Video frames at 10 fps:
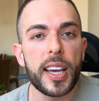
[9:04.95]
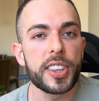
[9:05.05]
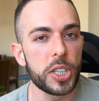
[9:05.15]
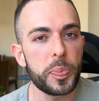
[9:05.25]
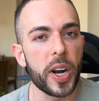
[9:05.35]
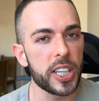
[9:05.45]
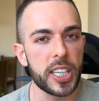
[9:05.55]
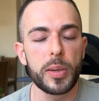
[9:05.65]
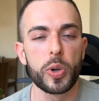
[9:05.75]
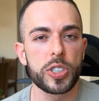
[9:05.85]
third-party
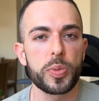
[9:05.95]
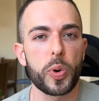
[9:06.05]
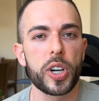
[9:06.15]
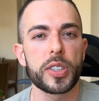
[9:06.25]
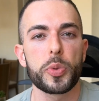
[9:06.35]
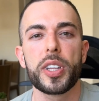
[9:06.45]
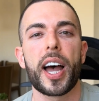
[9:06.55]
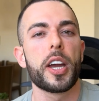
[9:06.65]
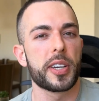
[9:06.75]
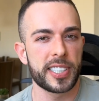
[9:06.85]
keyboard support with iOS